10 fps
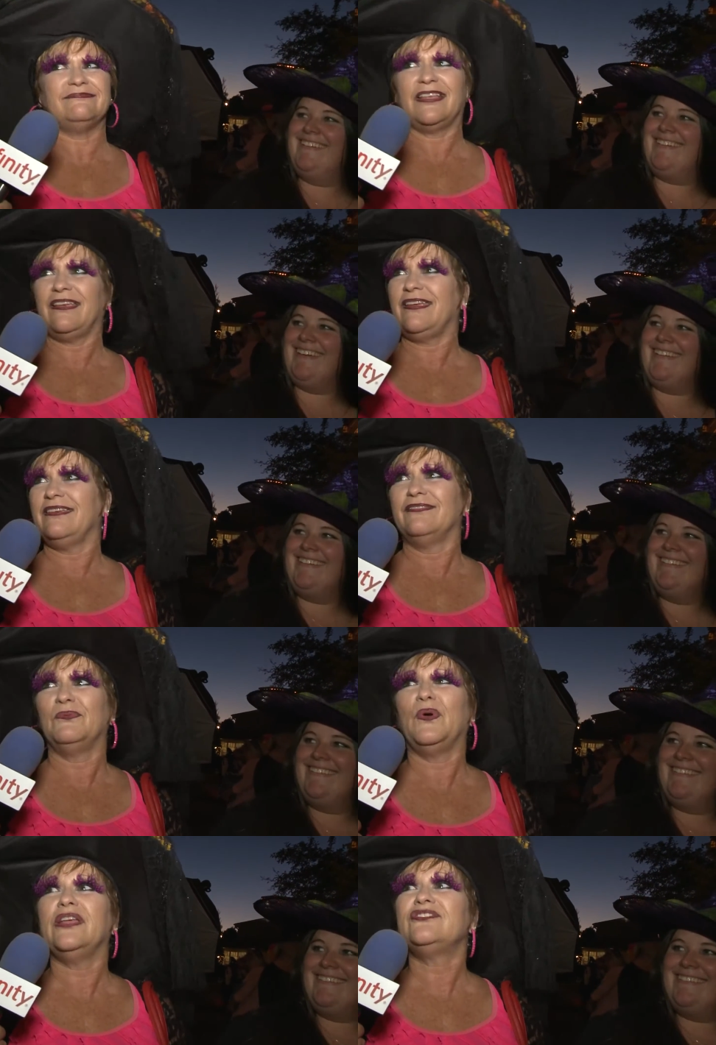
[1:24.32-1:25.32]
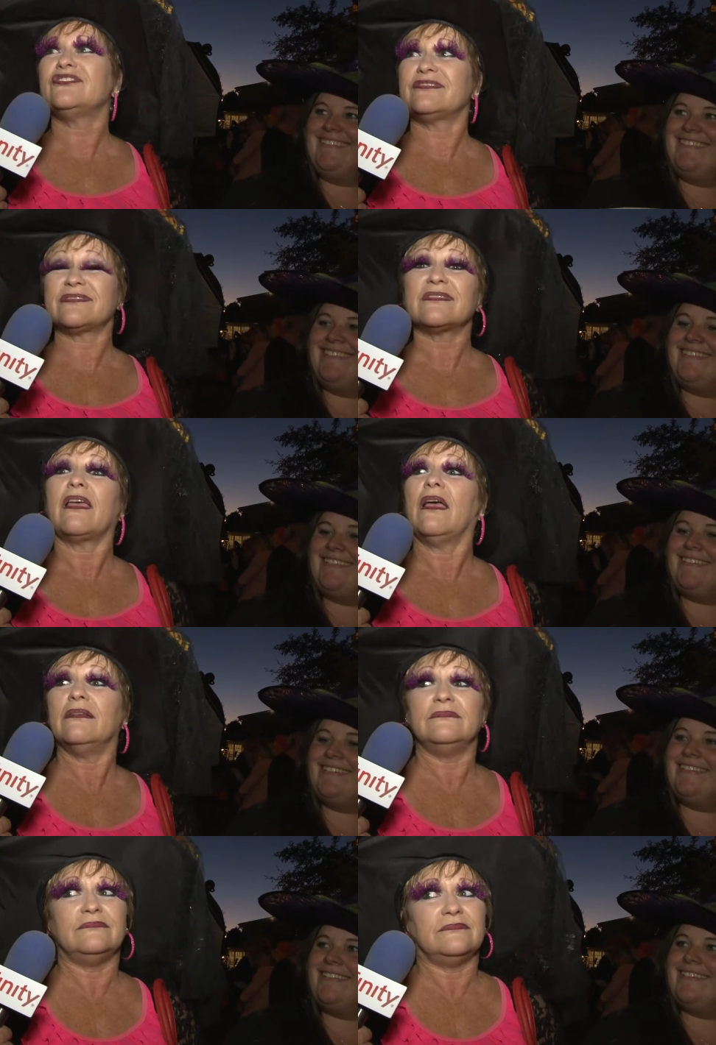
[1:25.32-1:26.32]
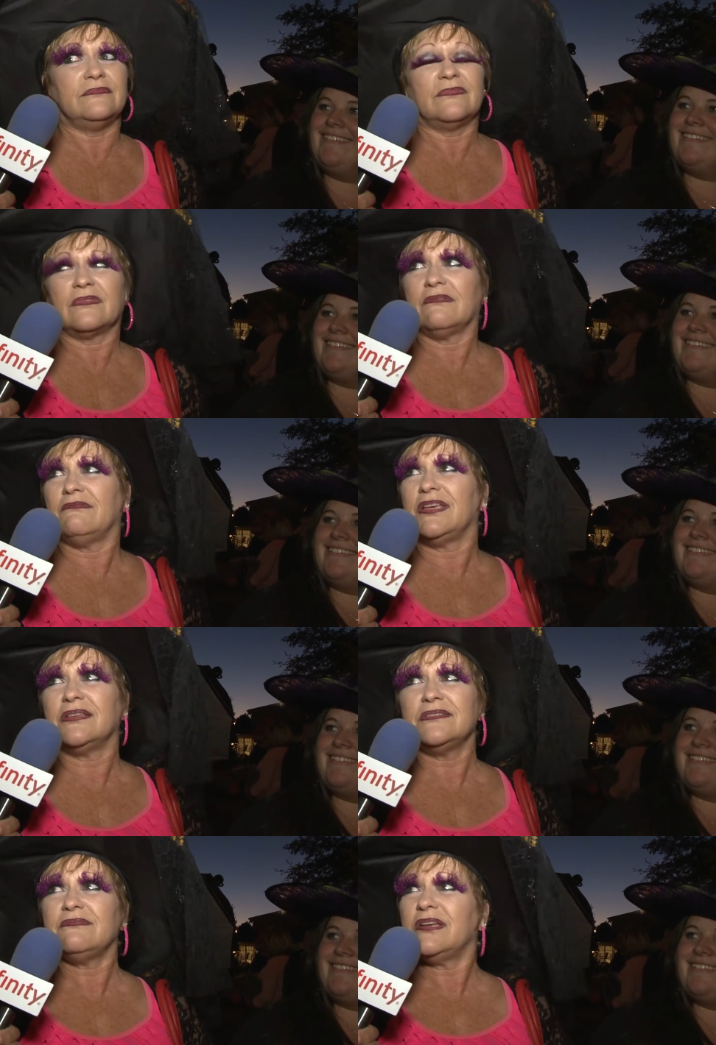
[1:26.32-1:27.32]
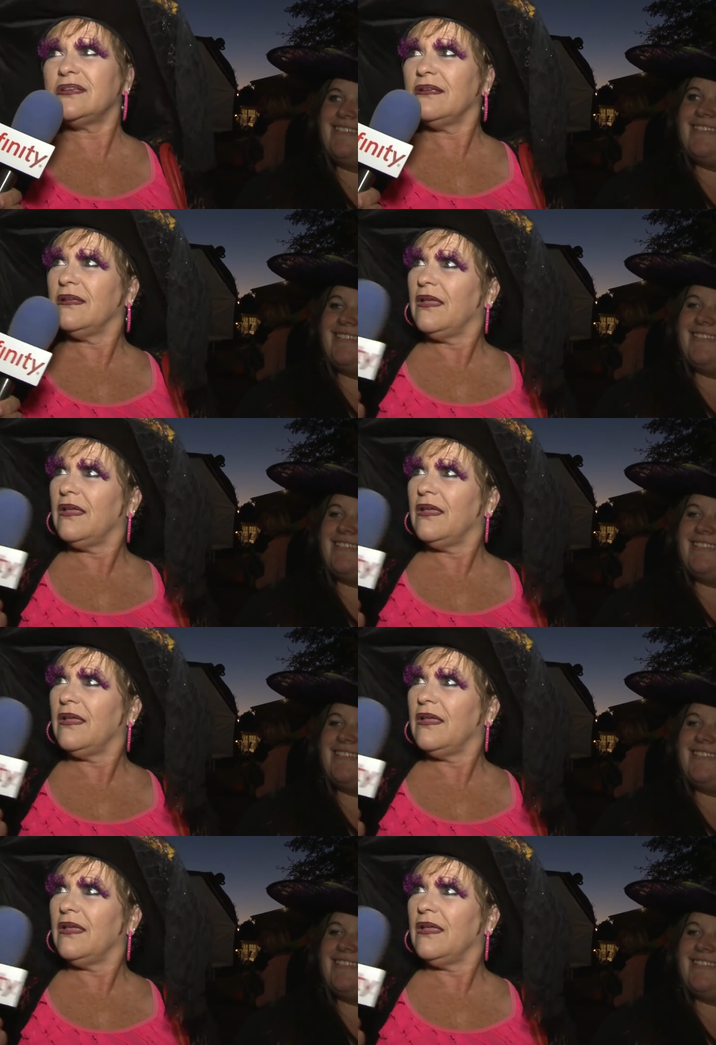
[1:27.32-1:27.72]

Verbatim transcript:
Speaker 1: hey, we just we can do it. I